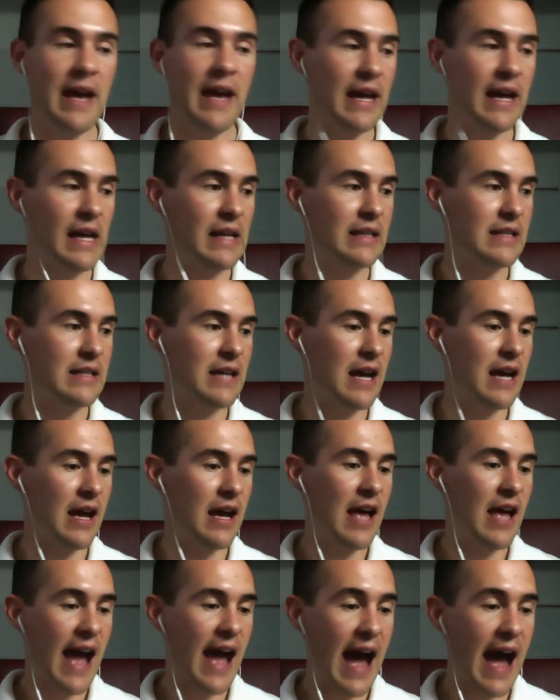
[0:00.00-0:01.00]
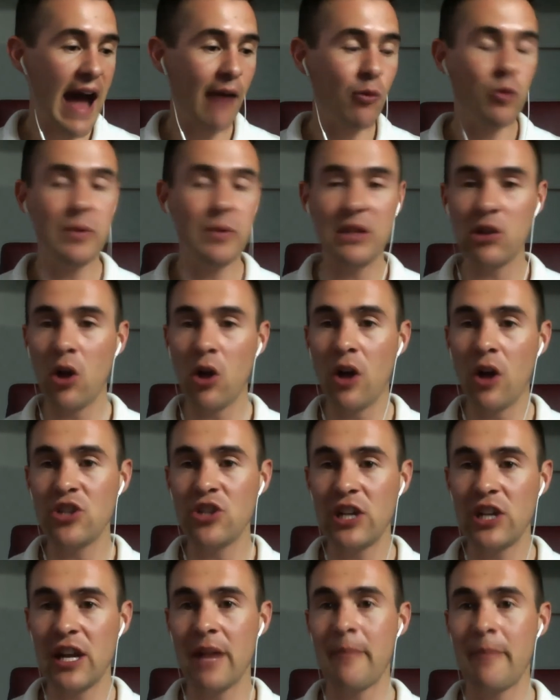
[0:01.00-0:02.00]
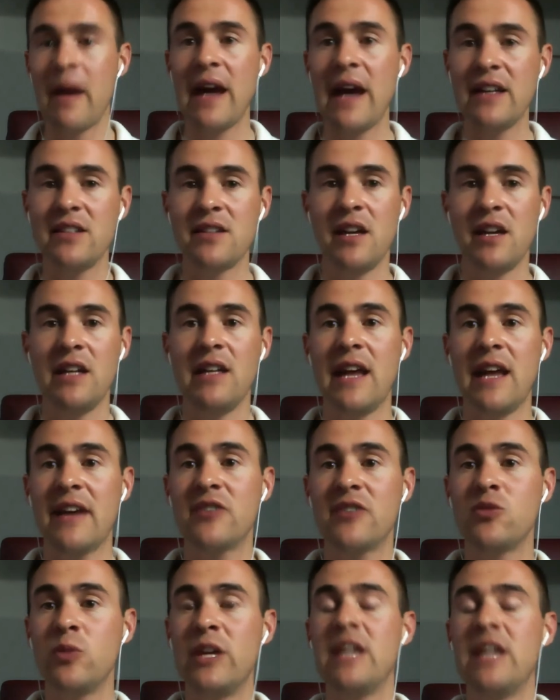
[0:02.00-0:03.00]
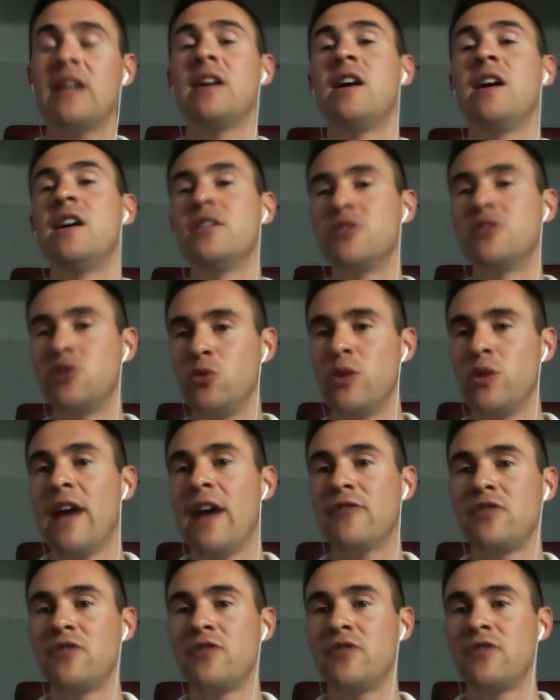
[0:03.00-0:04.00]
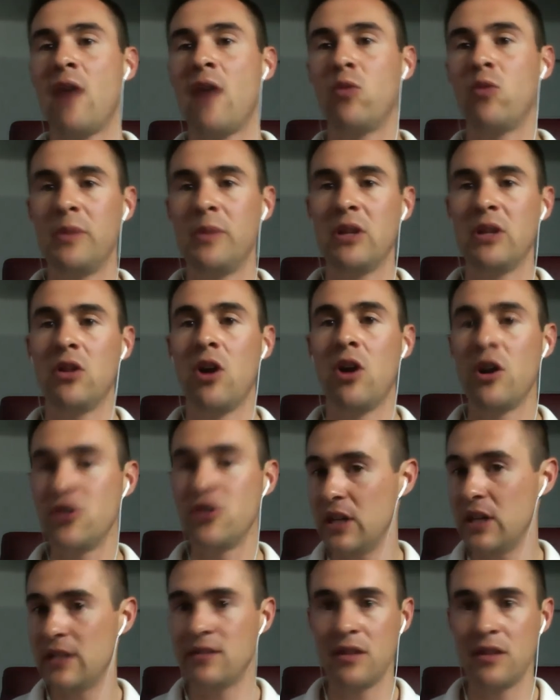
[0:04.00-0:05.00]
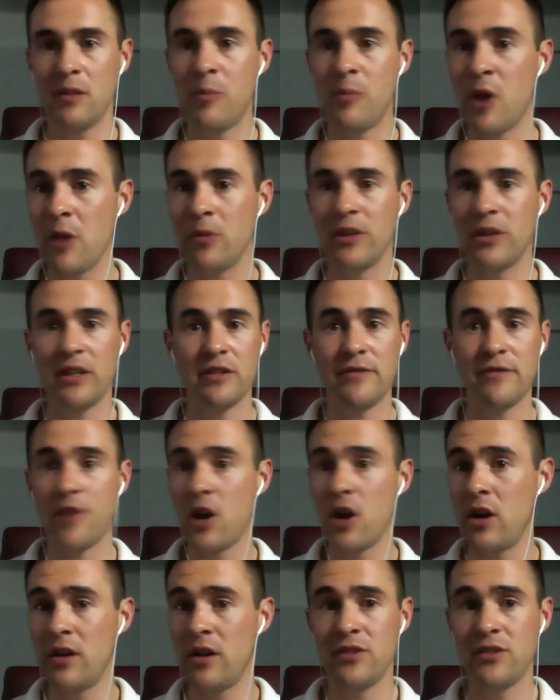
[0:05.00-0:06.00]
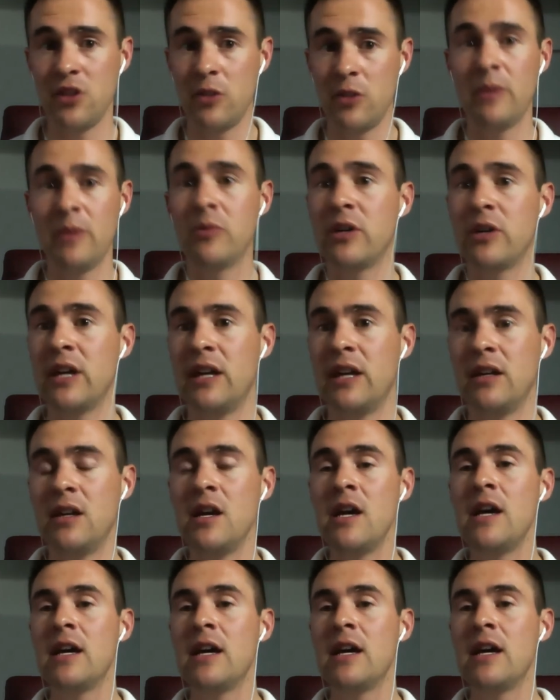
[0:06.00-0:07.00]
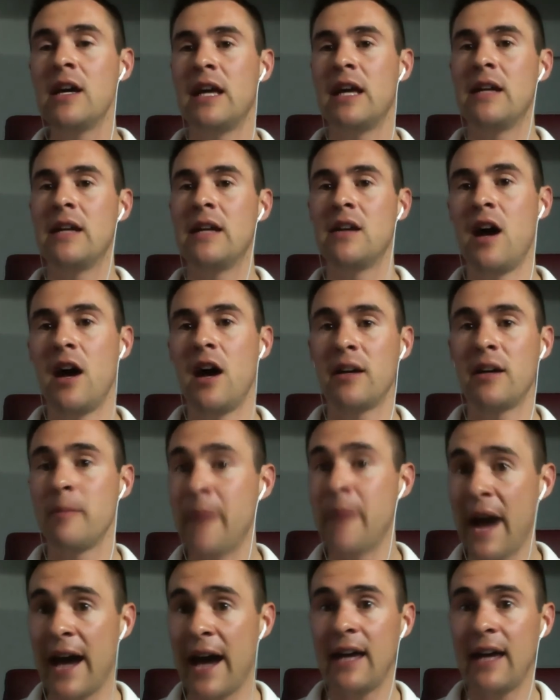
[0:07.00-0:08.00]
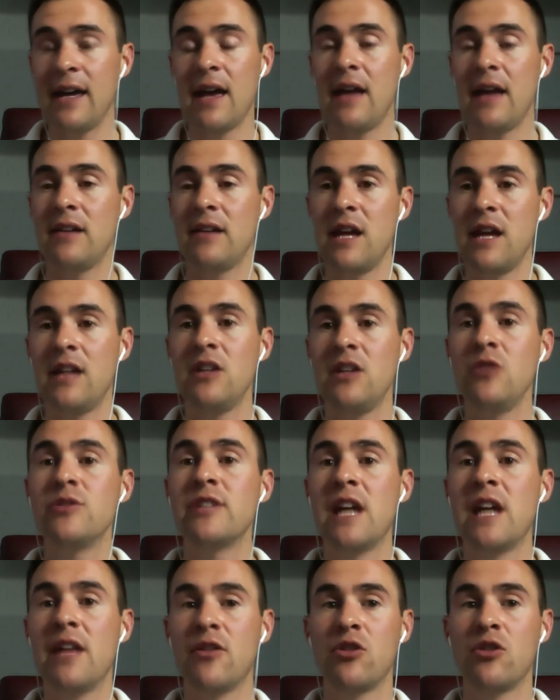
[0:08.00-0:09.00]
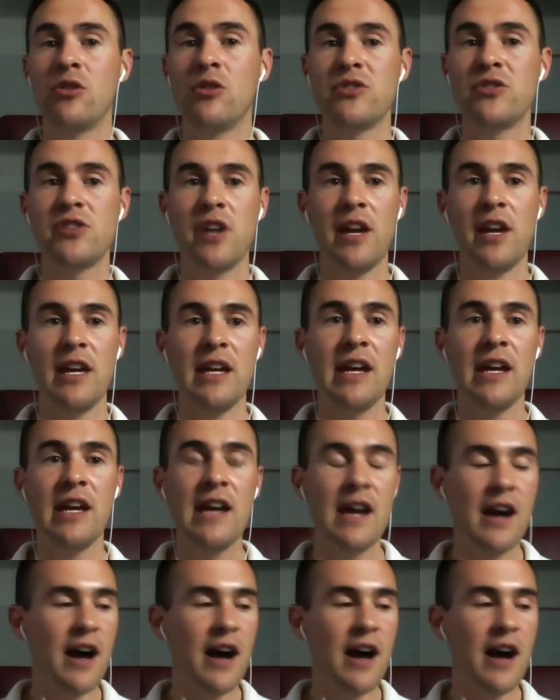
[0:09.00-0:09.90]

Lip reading: And I will be launching it on my site next week. Soon after that, we'll be launching it to the public, as far as people can buy it and use it on their own site.